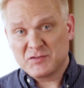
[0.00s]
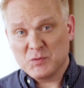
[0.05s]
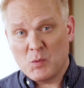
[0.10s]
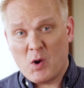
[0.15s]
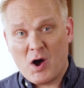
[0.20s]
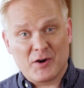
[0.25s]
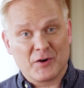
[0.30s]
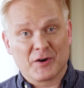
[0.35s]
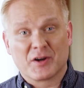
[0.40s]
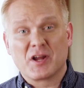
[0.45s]

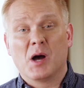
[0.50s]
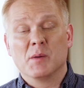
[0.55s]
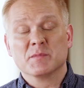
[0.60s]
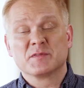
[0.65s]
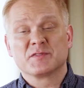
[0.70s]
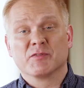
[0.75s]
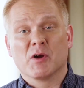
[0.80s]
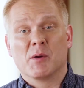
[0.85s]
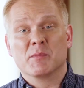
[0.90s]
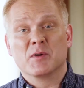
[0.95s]
water comes
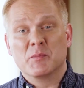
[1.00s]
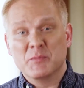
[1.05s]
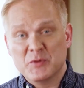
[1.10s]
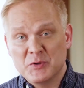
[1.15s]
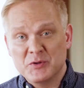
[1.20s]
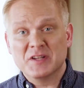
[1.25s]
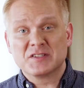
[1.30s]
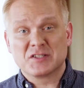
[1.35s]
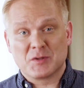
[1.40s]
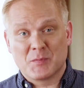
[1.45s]
from a
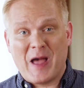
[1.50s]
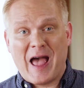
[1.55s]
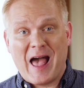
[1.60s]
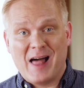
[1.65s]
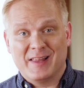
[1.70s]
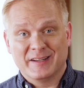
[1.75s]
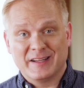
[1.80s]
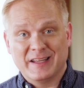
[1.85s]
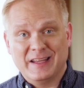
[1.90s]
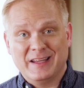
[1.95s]

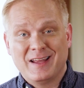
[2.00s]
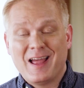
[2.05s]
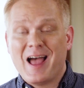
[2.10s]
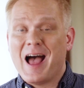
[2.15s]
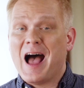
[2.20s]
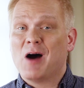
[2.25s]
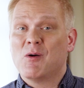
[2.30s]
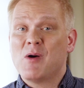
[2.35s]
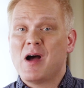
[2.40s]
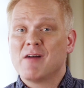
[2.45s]
municipality.
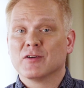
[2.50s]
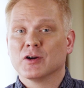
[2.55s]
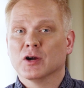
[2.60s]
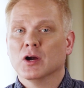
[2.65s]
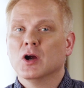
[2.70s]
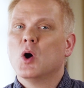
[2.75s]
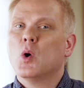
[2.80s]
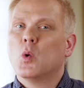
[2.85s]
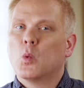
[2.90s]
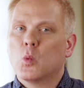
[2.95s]
However,
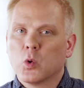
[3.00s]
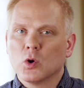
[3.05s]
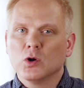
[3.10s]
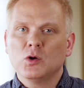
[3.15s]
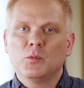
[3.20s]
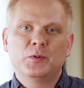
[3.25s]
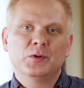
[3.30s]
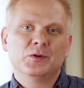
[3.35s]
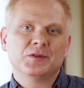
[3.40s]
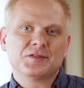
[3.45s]

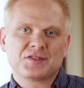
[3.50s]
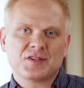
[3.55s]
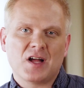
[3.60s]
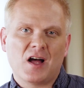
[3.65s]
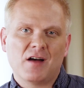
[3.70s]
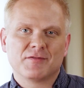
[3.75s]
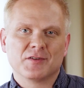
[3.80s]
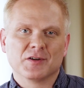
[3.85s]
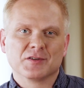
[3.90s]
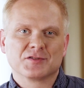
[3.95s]
Whirlpool
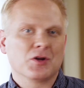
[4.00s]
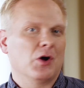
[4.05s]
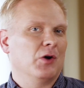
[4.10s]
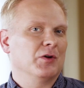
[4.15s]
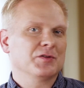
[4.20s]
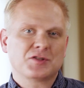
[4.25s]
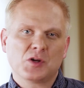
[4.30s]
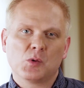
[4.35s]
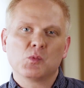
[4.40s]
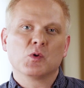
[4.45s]
softeners
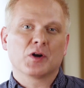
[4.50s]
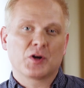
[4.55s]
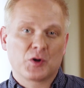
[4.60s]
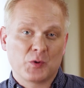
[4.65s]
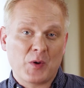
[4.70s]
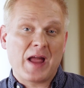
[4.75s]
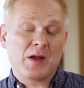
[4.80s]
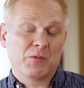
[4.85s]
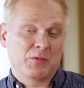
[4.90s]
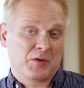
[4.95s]
also work
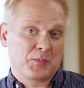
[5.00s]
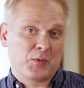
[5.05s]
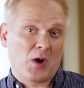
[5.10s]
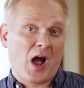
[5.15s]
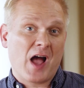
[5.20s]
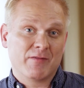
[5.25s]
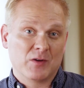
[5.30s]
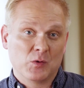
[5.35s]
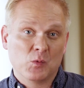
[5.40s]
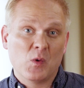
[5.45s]
great with
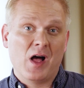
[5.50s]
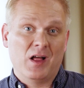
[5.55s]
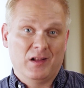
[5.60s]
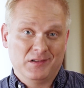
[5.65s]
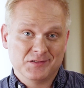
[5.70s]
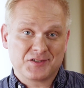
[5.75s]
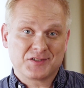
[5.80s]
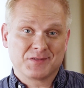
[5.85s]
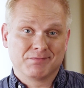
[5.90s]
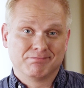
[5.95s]
private
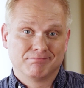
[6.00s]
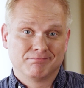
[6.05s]
wells.